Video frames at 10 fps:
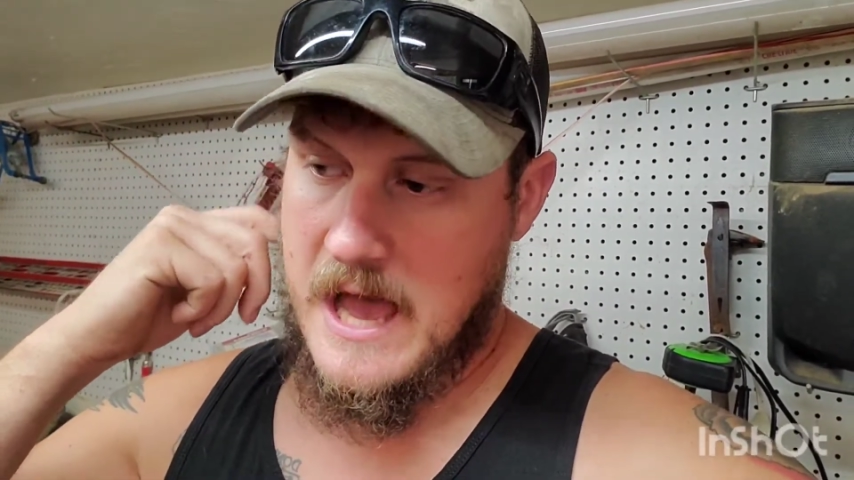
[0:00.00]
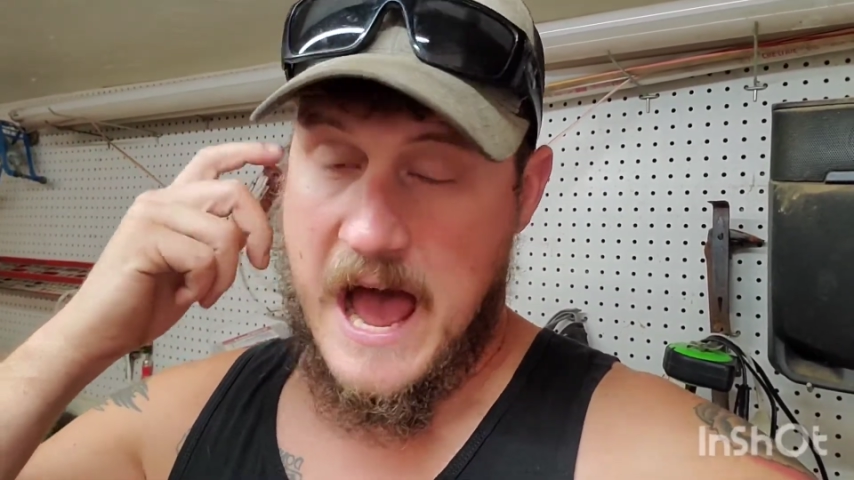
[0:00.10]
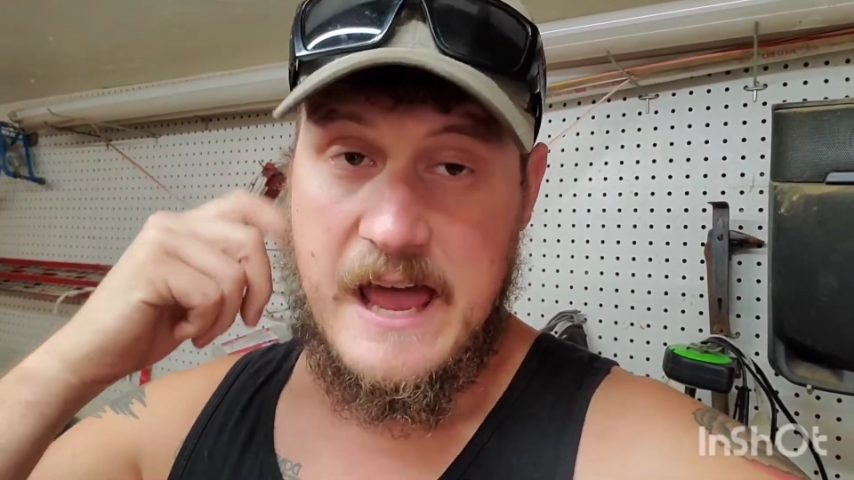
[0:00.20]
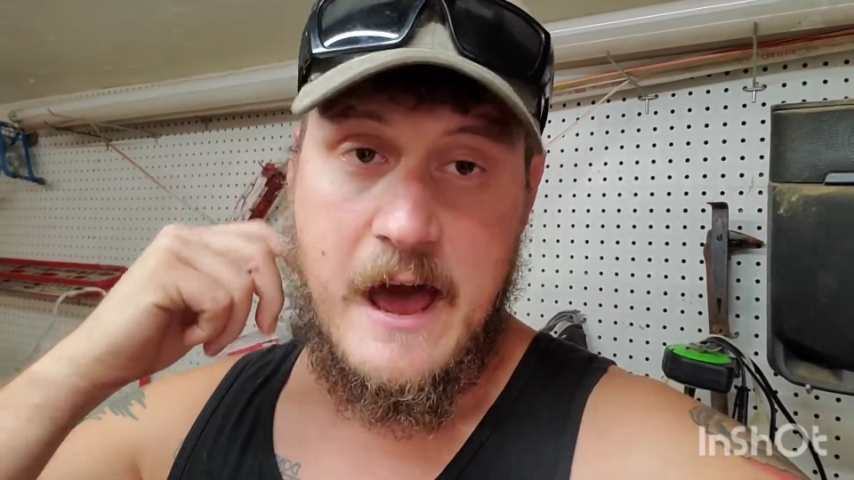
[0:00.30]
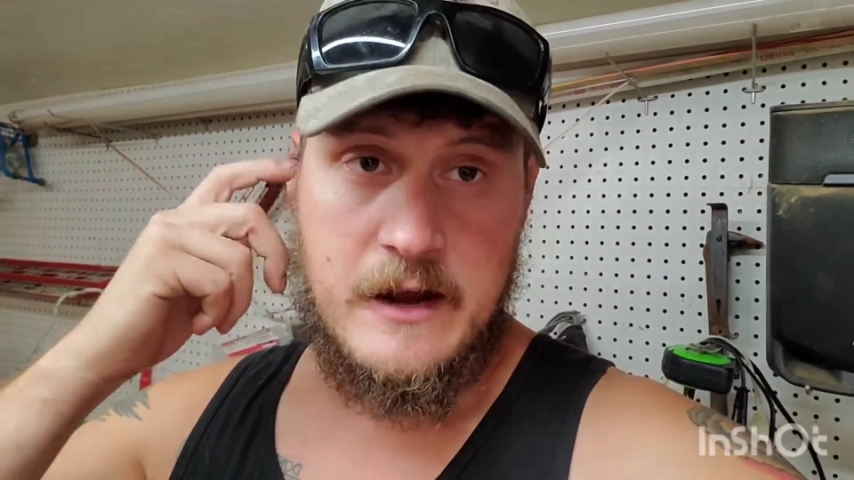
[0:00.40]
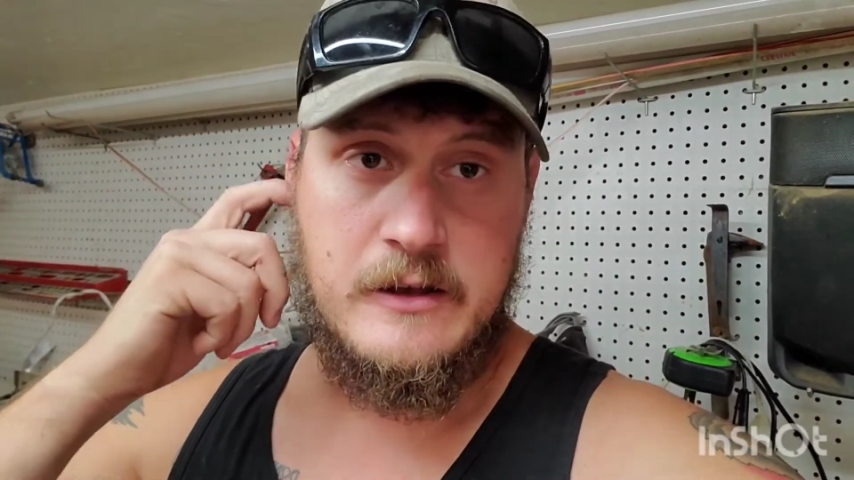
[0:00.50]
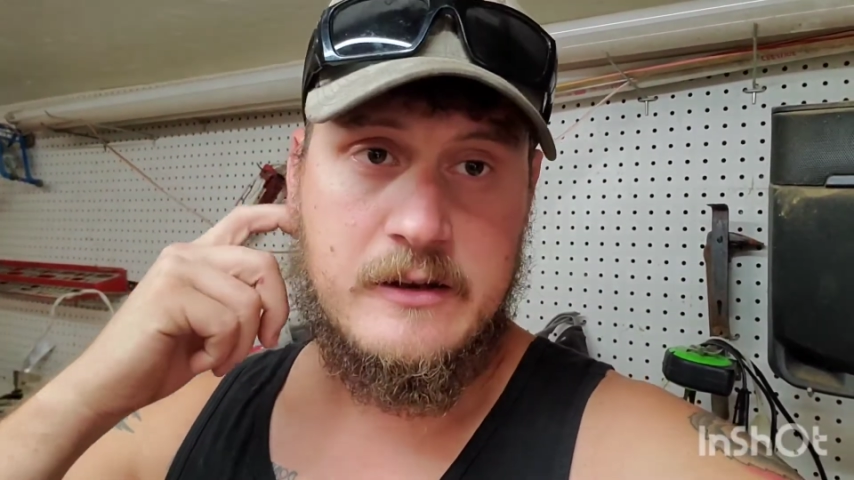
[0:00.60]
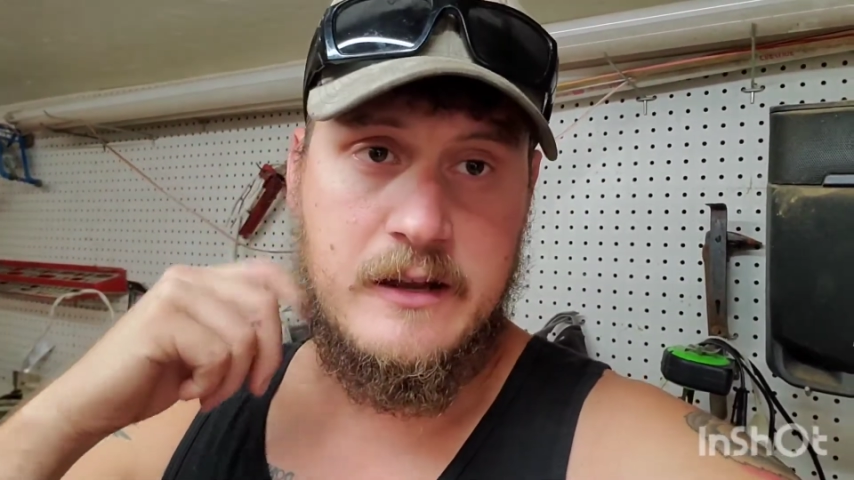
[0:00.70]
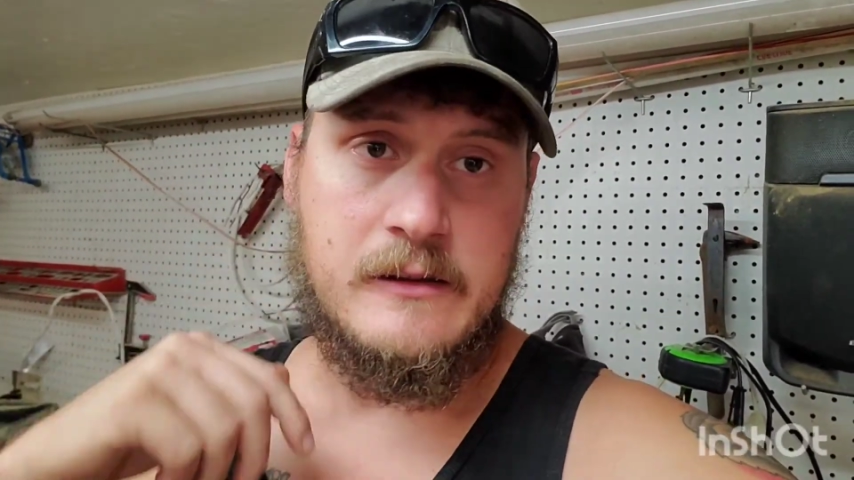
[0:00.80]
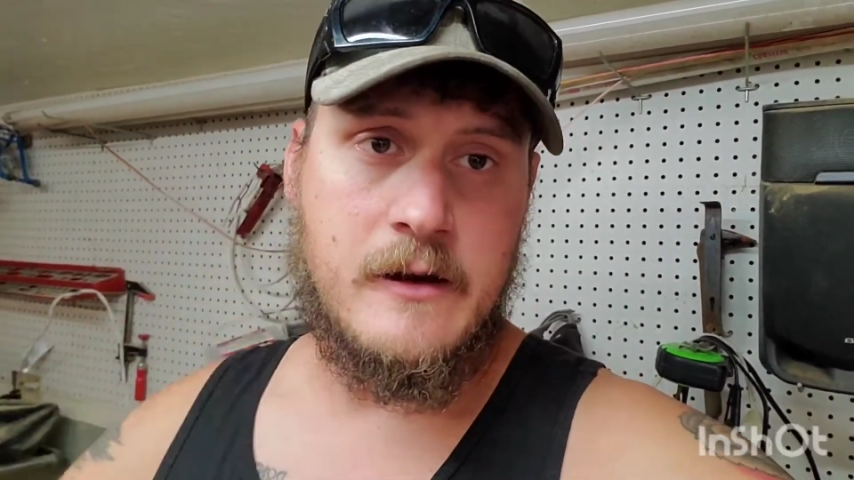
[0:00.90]
got a good
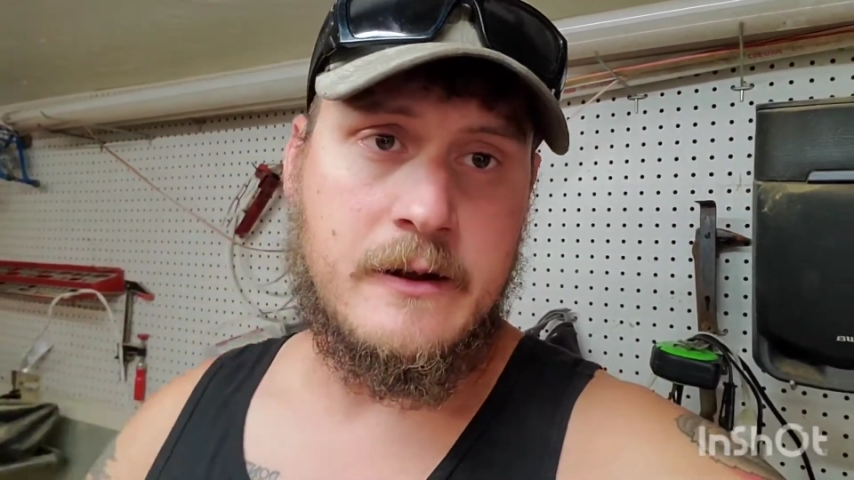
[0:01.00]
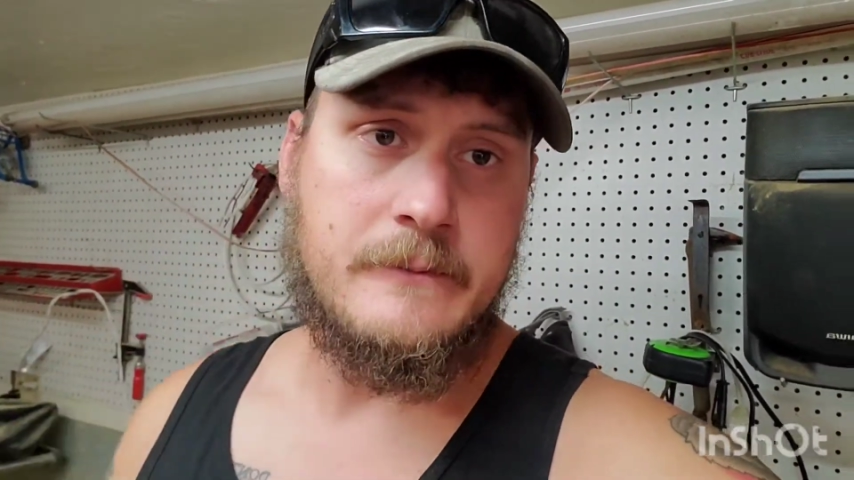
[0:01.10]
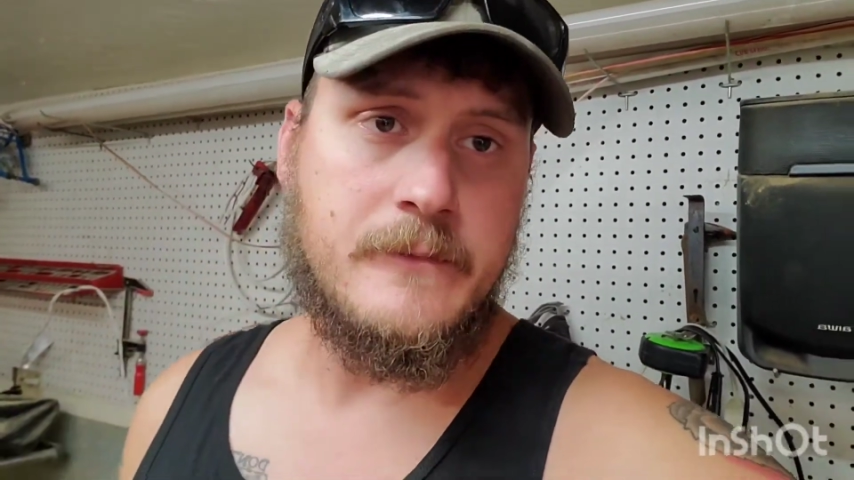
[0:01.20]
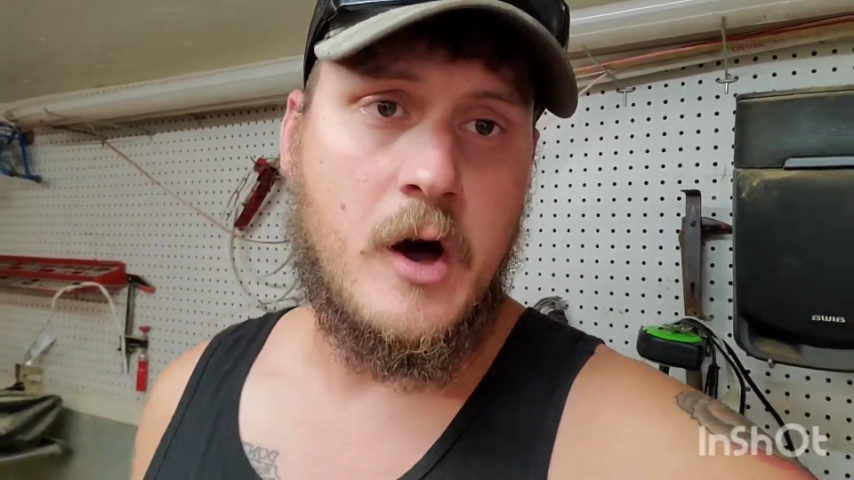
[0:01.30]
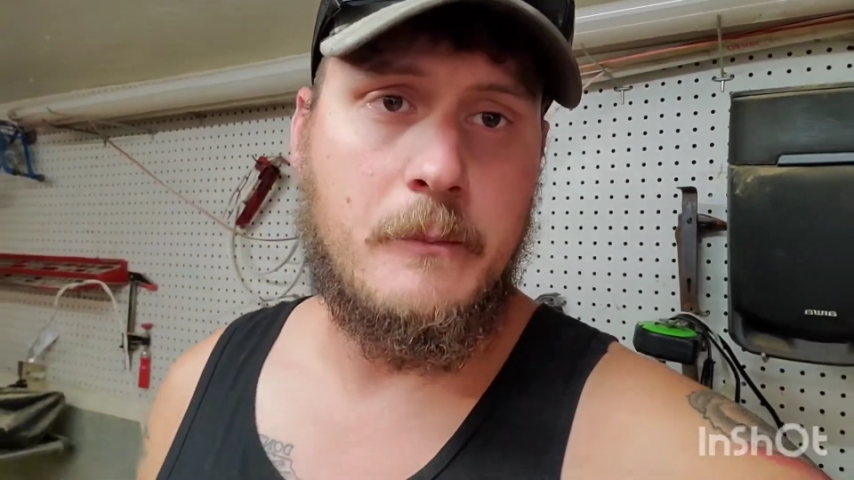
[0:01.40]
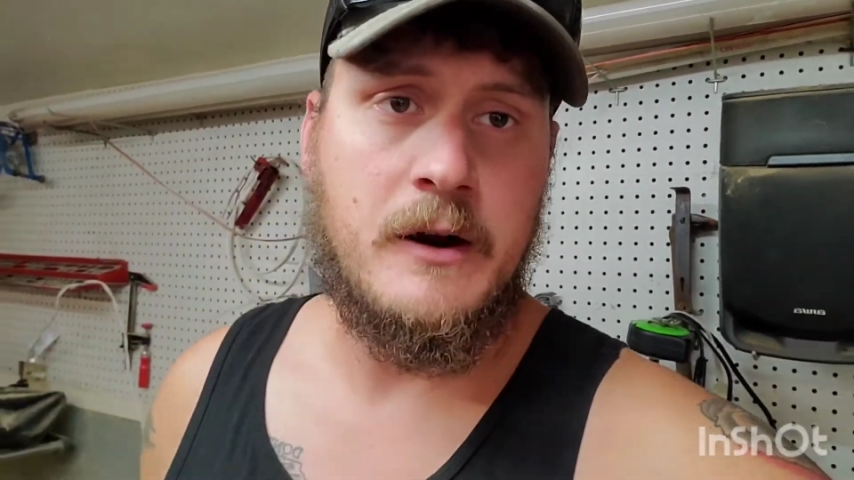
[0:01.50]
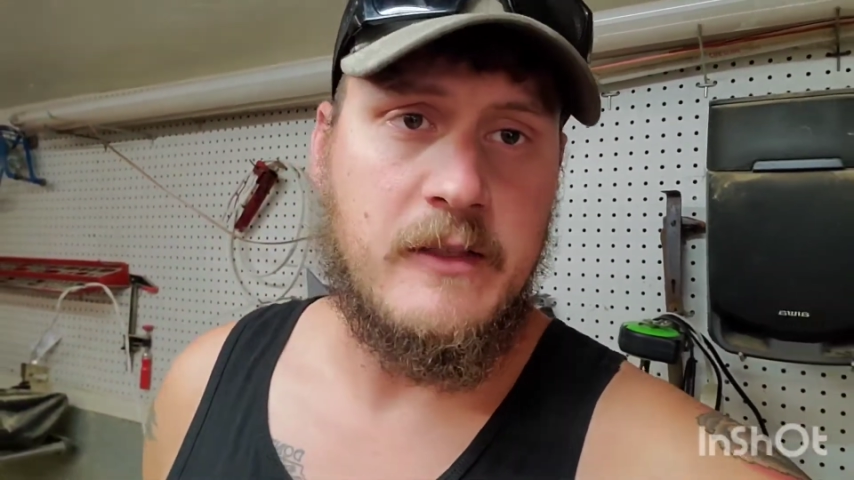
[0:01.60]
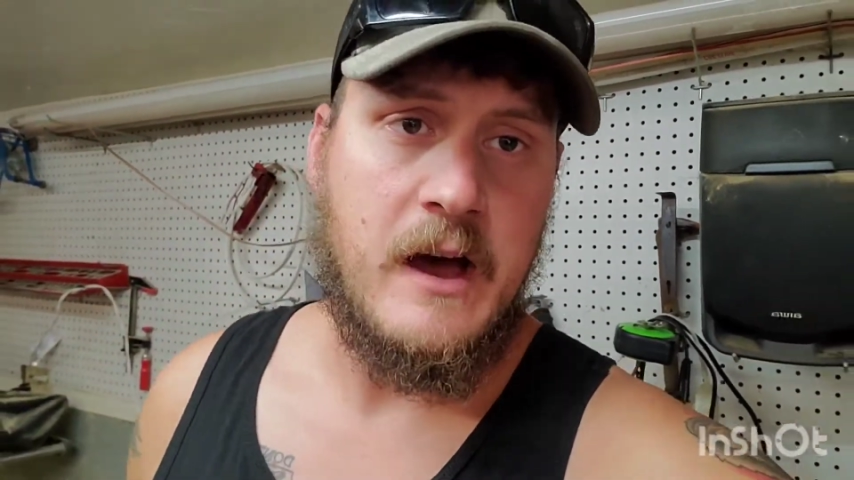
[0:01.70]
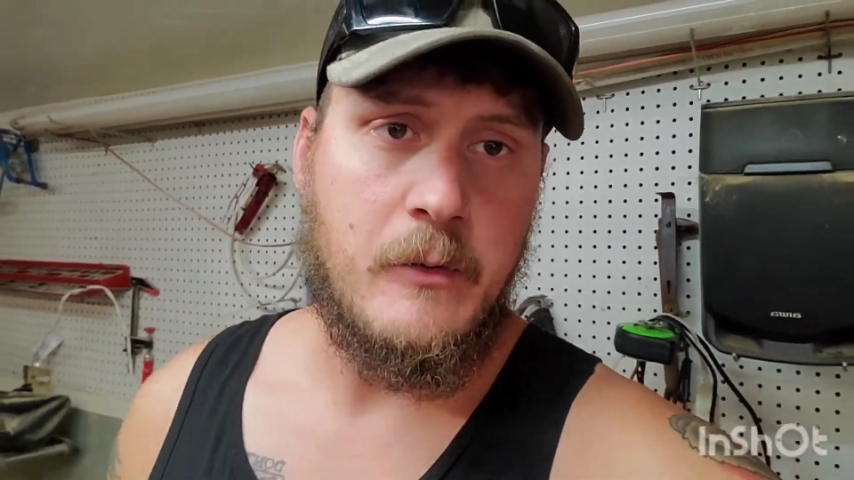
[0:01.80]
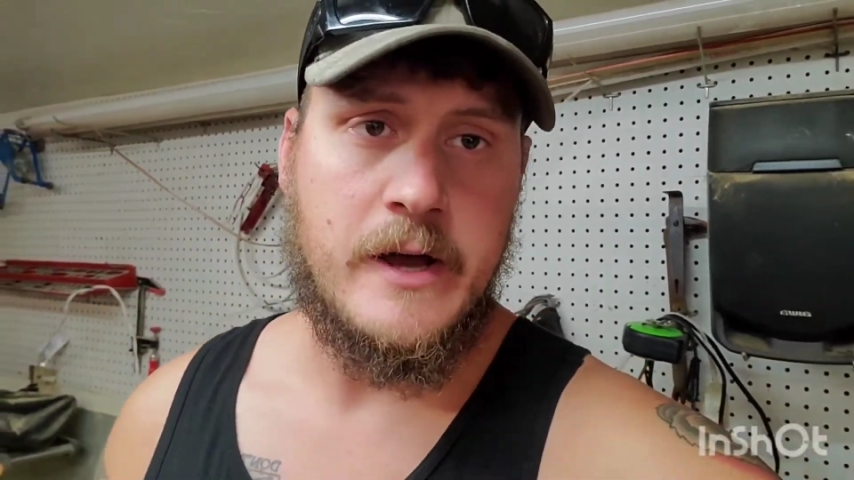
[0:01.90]
deal on it. I'll put it
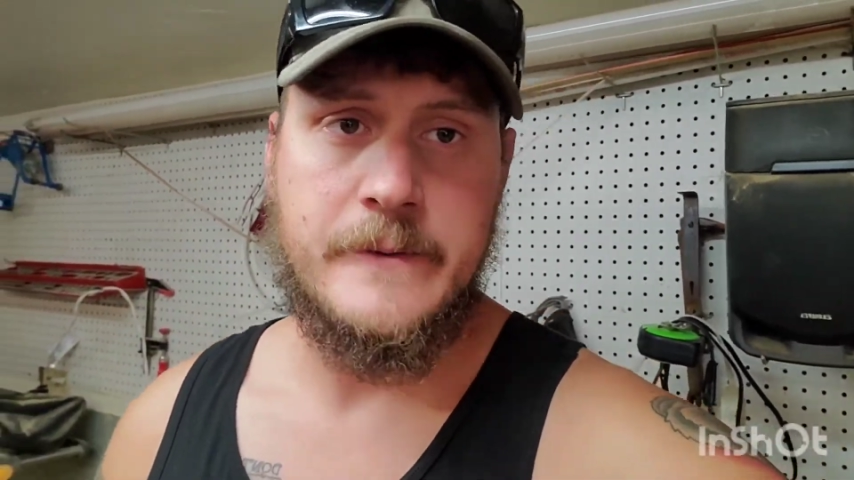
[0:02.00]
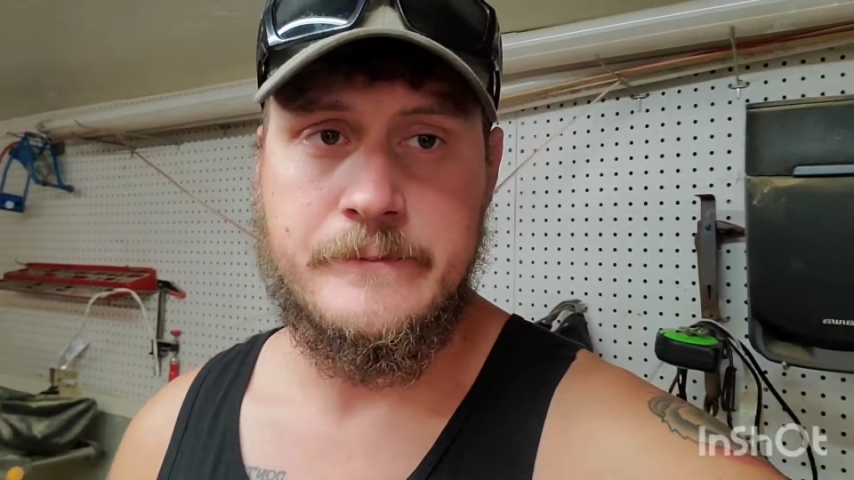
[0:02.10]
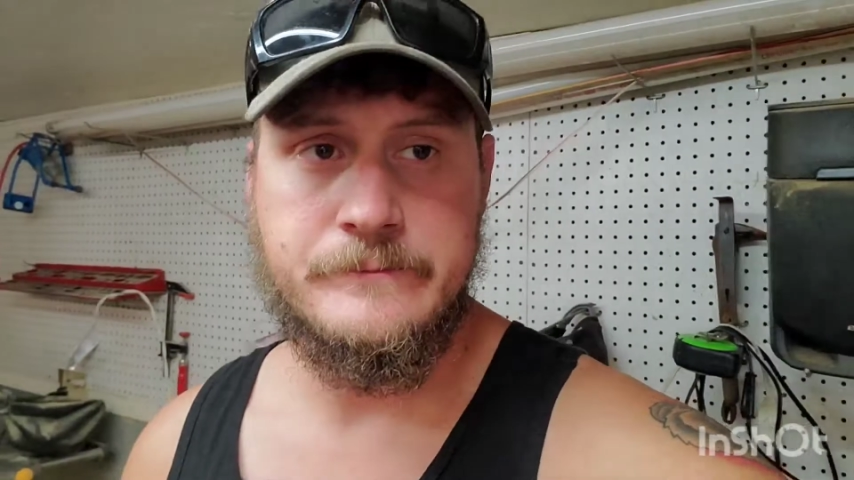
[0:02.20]
that way.